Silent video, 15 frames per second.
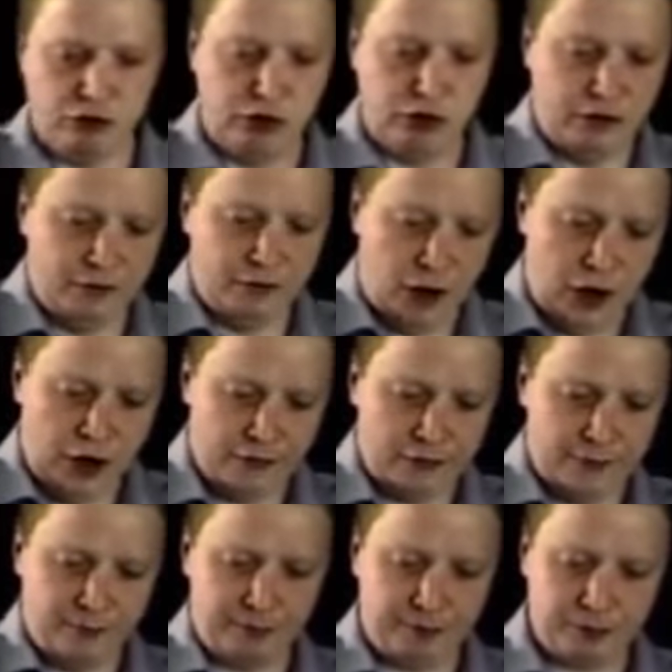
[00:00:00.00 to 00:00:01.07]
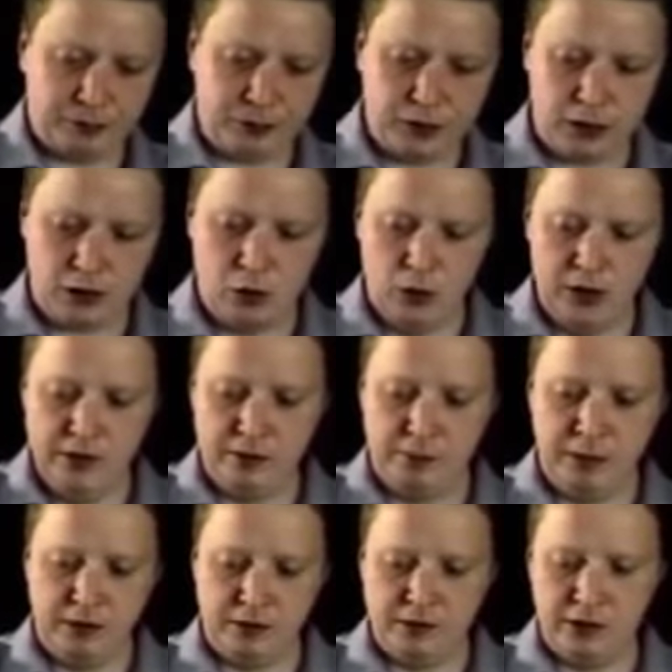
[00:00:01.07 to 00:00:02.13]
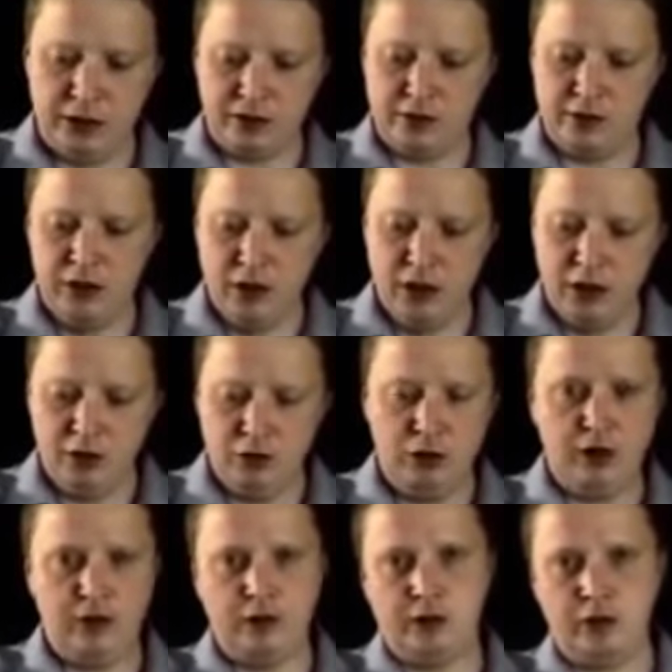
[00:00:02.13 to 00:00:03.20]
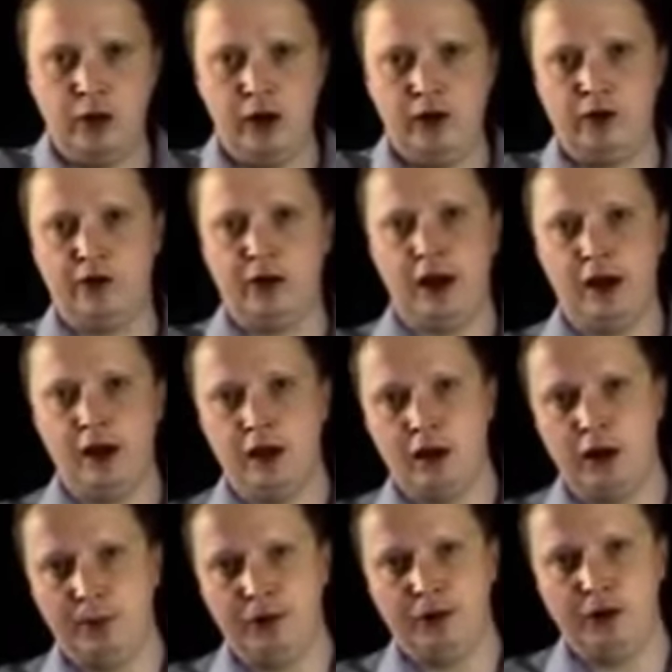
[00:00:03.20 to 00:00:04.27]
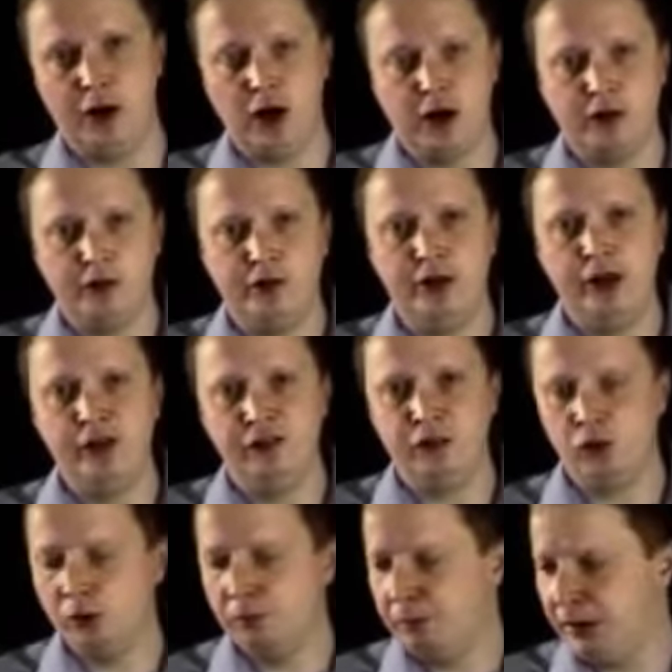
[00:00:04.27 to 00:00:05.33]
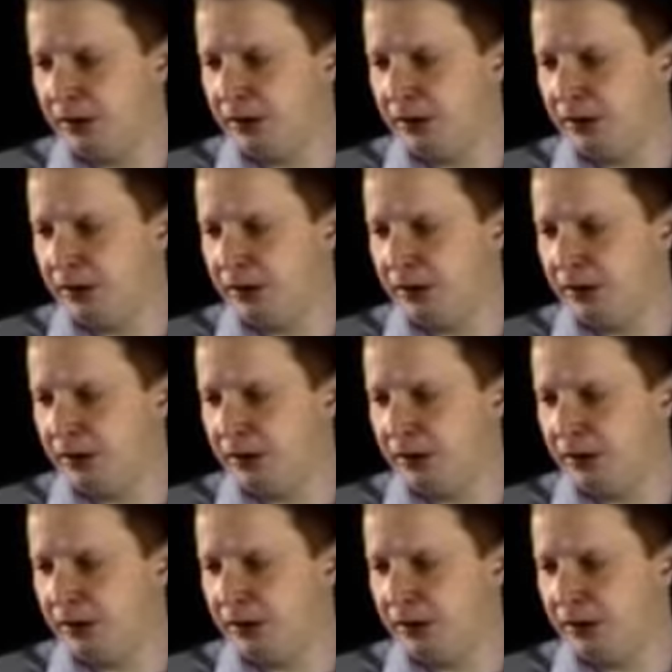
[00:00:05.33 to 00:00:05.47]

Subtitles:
to g5, queen to b6, and already this queen's attacking a couple of targets, d4 and